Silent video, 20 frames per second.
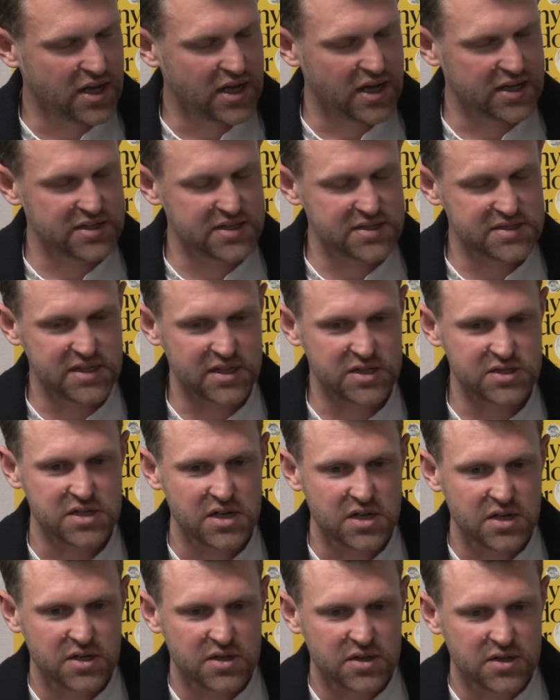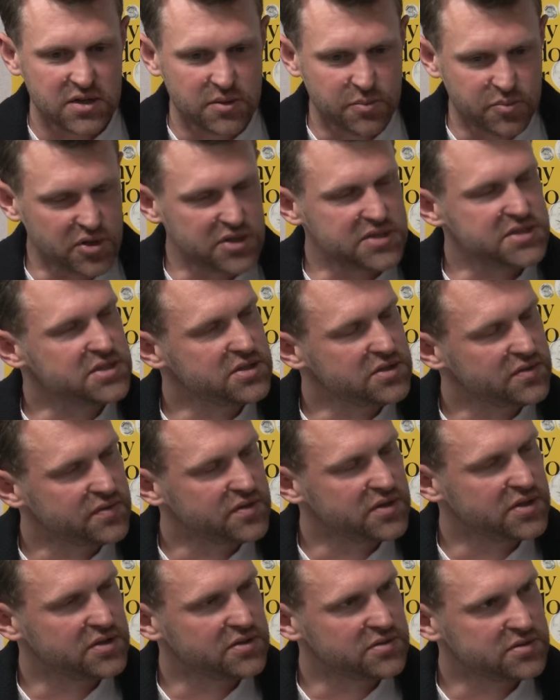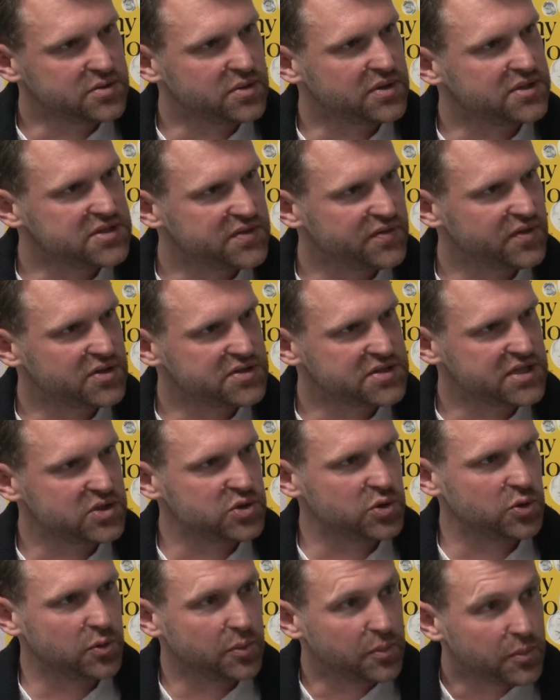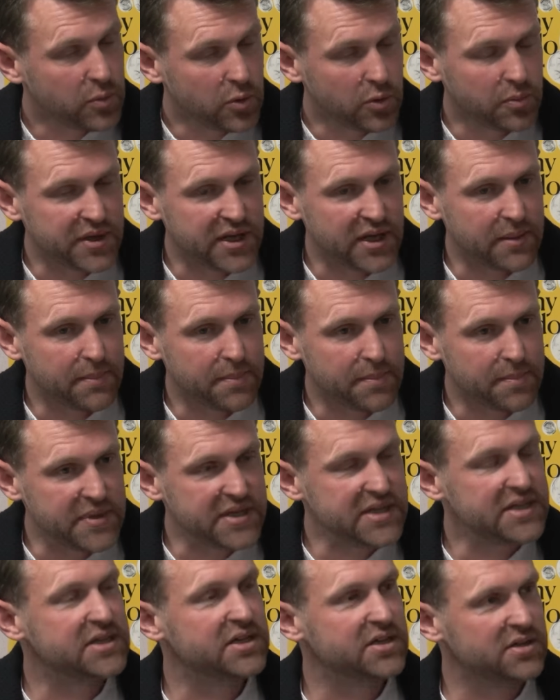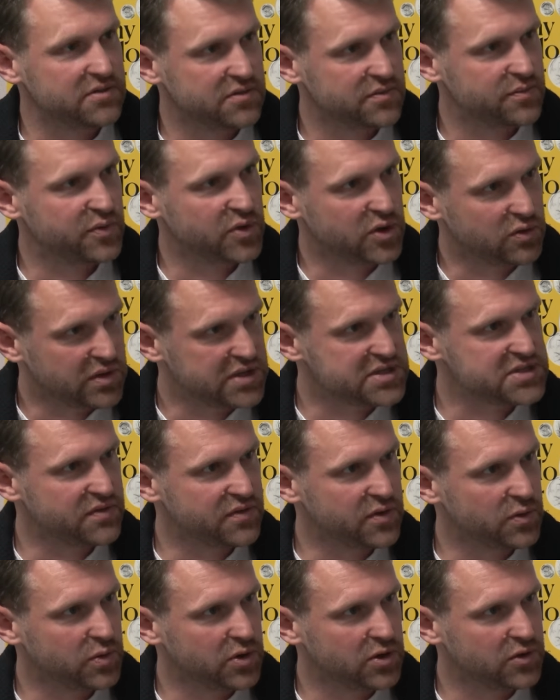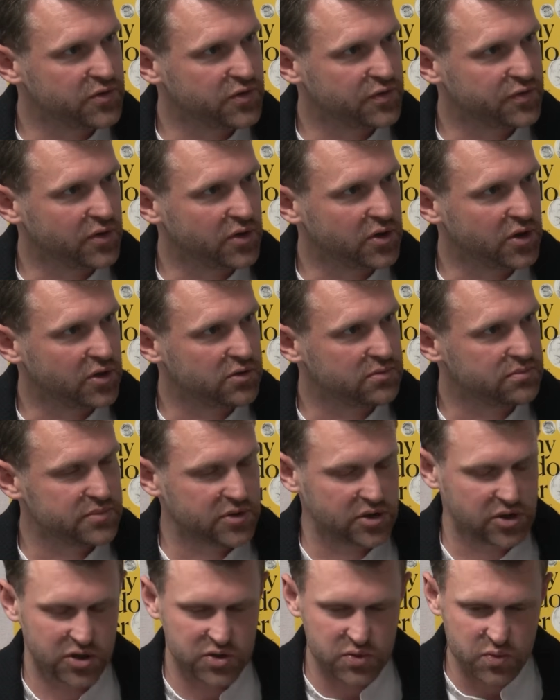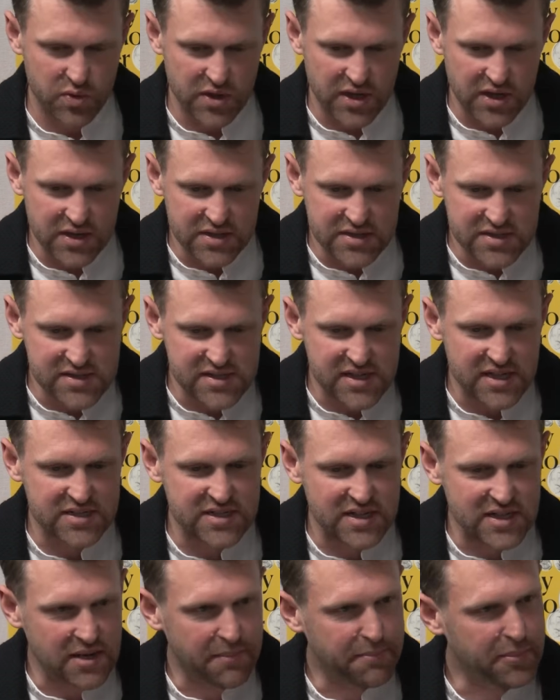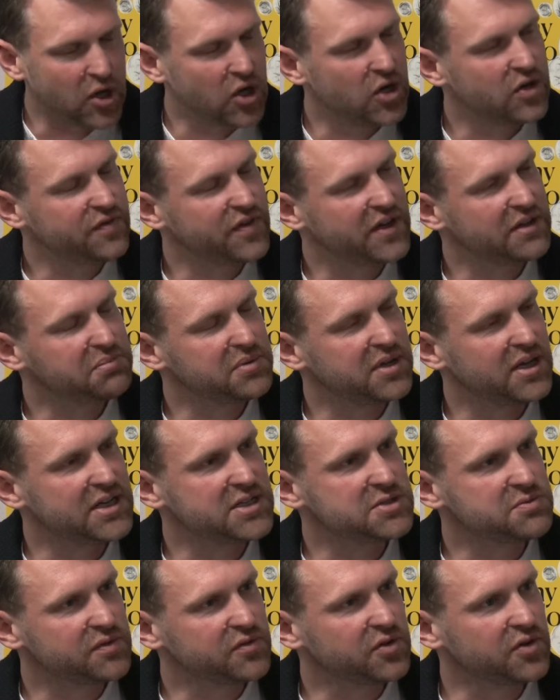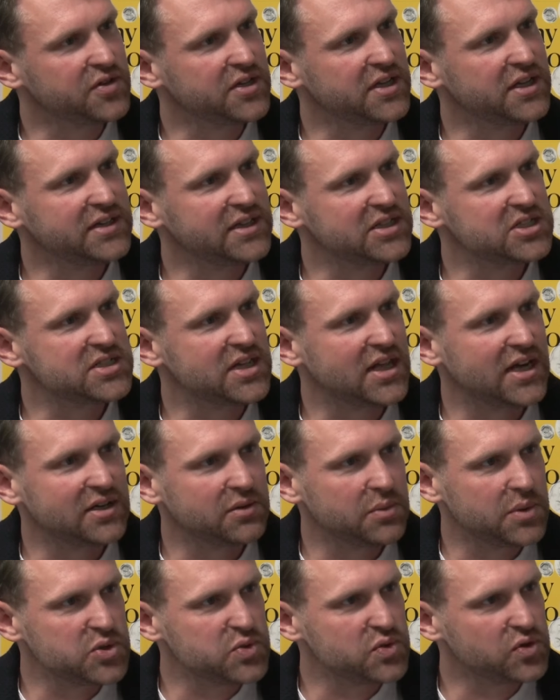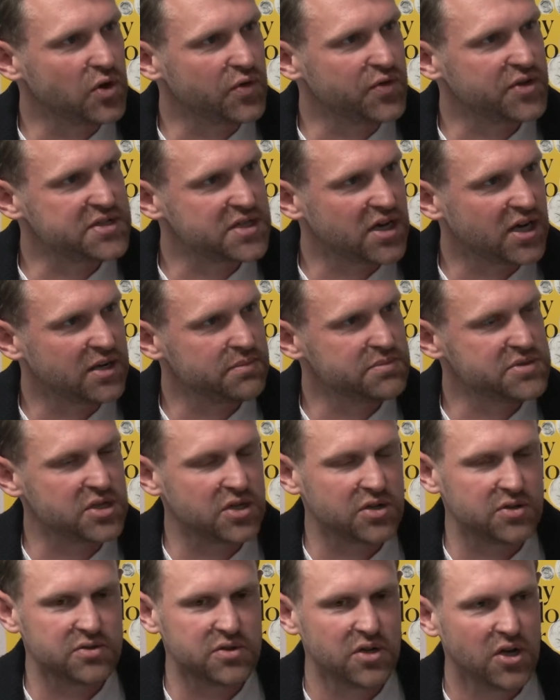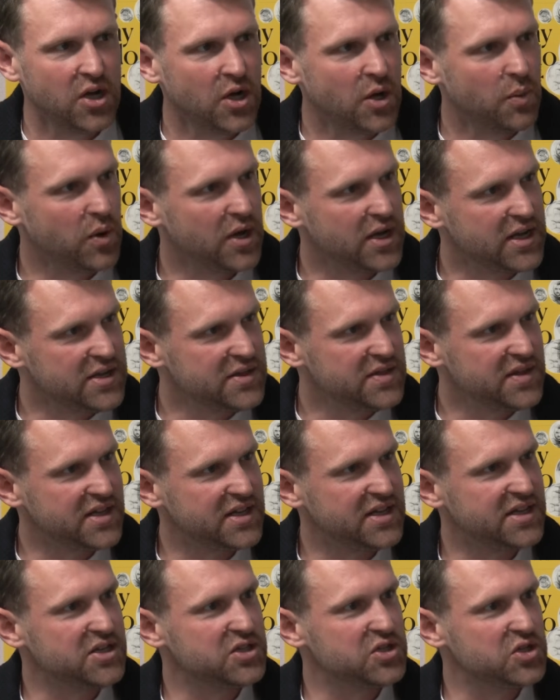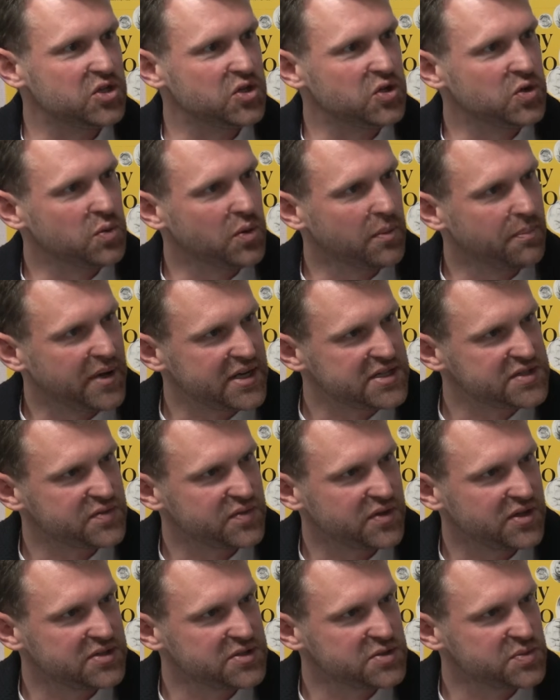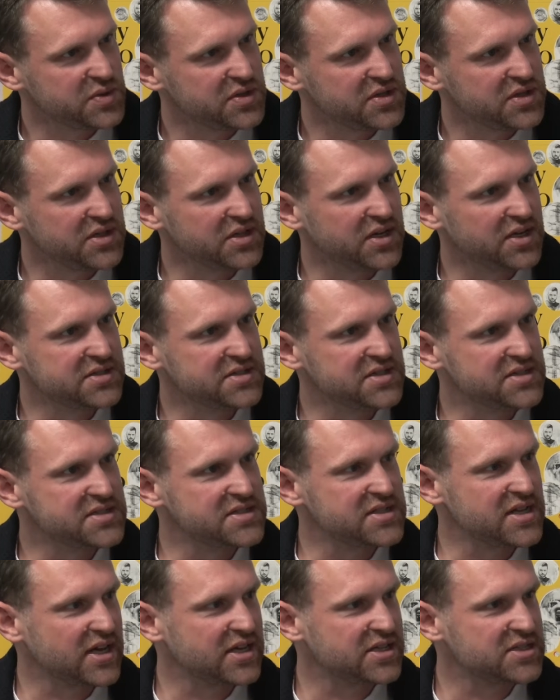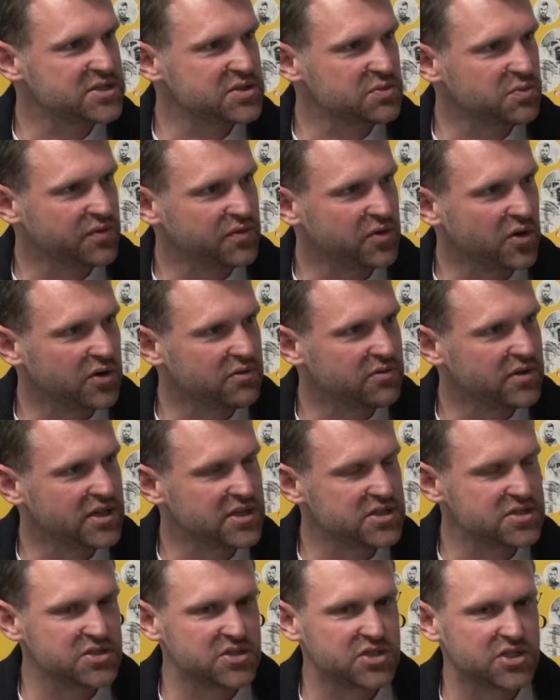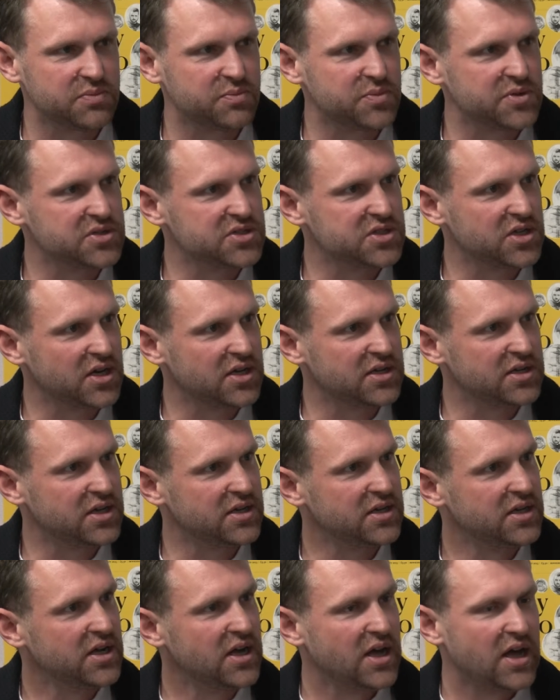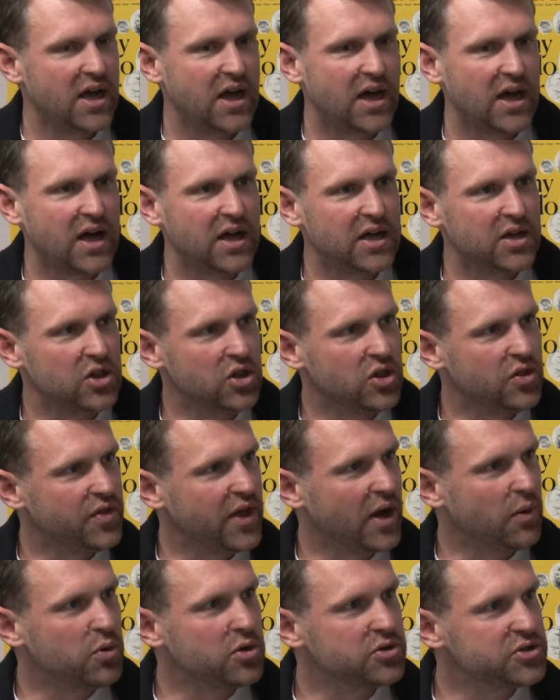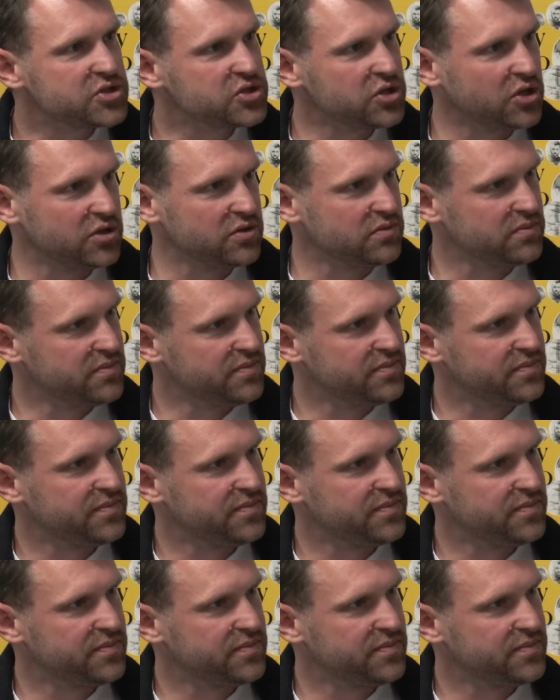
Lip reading: And he says, the Britain of the 21st century will be a beacon for the rest of the world to follow because we sit in a perfect place. We've got the English language, we've got the time zone, we're in the EU, we're best friends with the United States, we've got a relationship with China. That world is gone.